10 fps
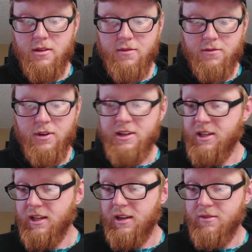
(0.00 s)
free
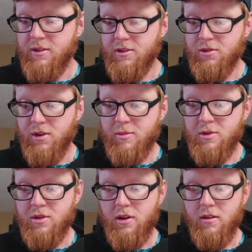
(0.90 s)
to give a
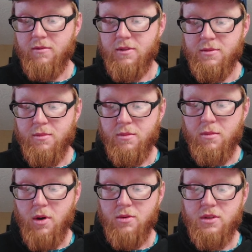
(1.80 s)
description of this
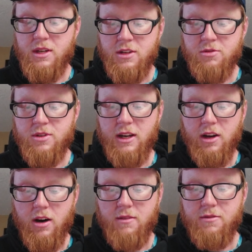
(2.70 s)
most interesting
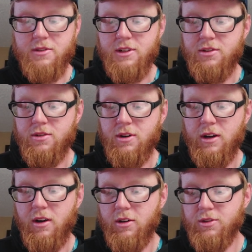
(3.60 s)
conference
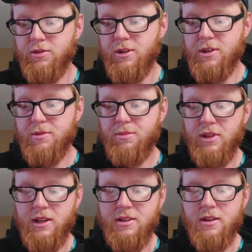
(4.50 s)
concerning Aldrich,
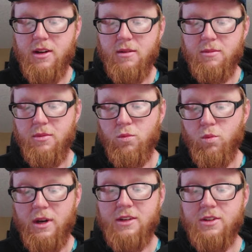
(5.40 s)
pledge,
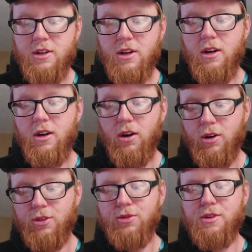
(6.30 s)
which
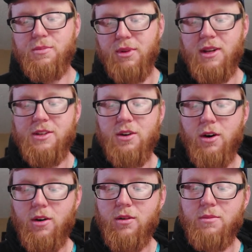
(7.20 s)
Aldrich pledged
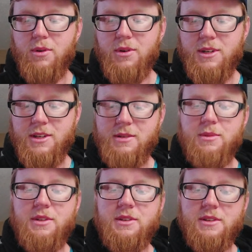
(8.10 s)
all
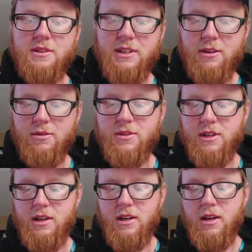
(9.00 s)
participants to
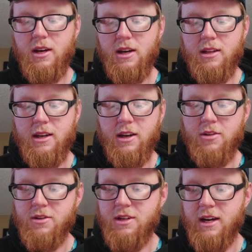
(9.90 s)
secrecy. And then he
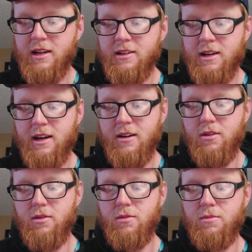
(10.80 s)
understands
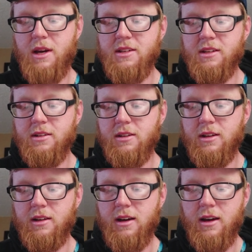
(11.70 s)
how
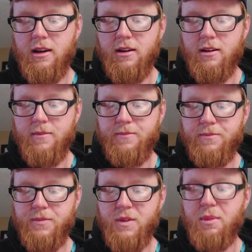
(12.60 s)
basically a uh,
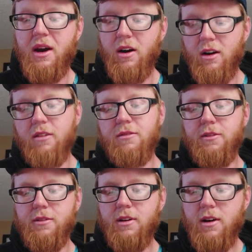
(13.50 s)
the
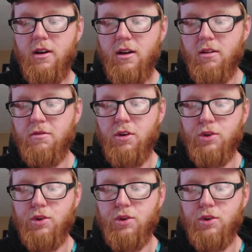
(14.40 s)
biographer of